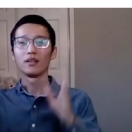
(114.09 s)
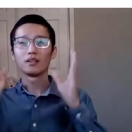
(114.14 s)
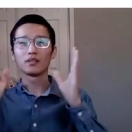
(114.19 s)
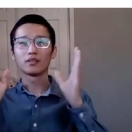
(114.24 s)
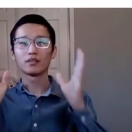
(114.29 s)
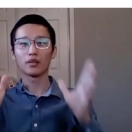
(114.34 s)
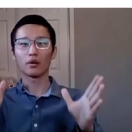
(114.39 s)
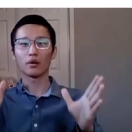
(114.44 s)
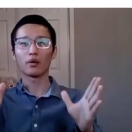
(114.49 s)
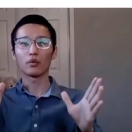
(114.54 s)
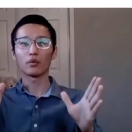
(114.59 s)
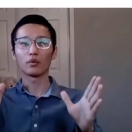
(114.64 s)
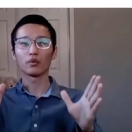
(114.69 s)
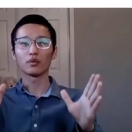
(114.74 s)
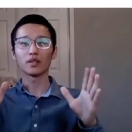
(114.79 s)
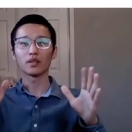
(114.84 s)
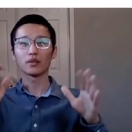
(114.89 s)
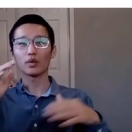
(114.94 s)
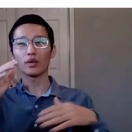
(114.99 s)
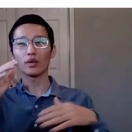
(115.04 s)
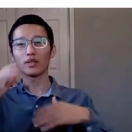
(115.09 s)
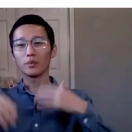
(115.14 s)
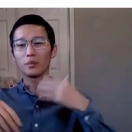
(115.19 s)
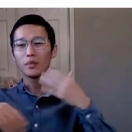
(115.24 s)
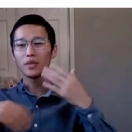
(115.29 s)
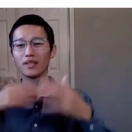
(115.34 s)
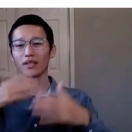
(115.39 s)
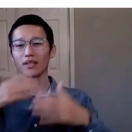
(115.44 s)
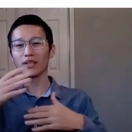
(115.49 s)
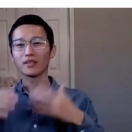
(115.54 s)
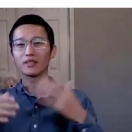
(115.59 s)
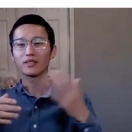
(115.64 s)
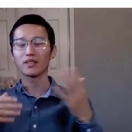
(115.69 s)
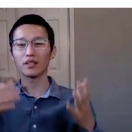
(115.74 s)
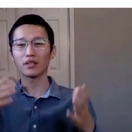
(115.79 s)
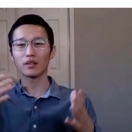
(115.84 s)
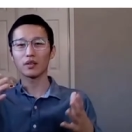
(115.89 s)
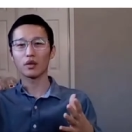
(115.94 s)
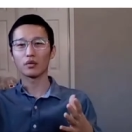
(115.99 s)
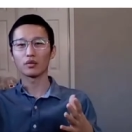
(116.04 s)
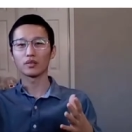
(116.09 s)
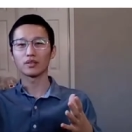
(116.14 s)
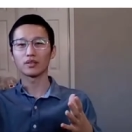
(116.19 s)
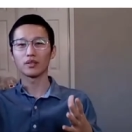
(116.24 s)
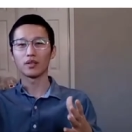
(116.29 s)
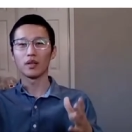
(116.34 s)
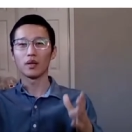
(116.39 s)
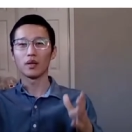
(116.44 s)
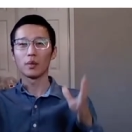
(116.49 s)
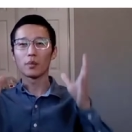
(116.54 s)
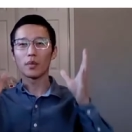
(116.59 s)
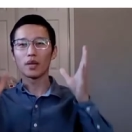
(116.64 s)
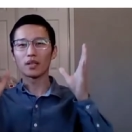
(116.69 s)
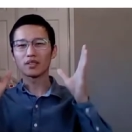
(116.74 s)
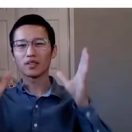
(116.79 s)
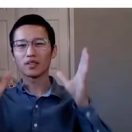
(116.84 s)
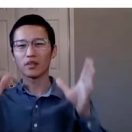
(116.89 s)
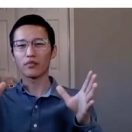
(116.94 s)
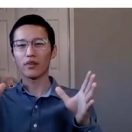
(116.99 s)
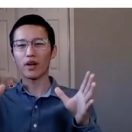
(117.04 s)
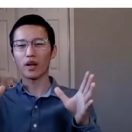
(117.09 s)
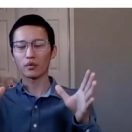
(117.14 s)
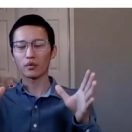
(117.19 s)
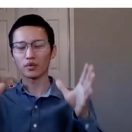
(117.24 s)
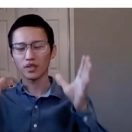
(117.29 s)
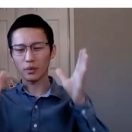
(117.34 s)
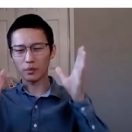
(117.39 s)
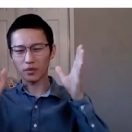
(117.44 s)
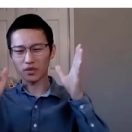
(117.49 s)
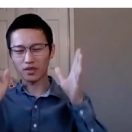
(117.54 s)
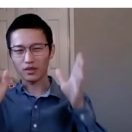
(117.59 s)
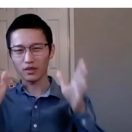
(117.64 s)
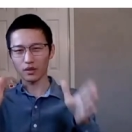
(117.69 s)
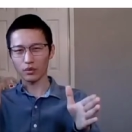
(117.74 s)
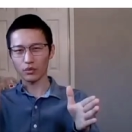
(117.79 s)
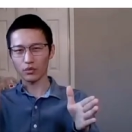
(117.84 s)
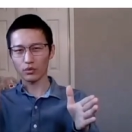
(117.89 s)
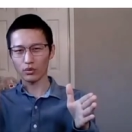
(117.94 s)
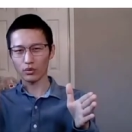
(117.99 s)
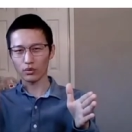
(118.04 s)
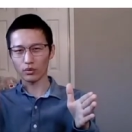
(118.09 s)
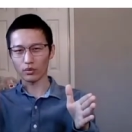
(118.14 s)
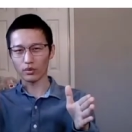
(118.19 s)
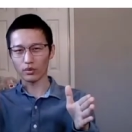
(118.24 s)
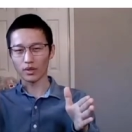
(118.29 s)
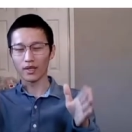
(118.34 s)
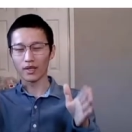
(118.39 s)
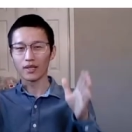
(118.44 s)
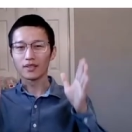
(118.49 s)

So the transmitted signals must follow some certain rule.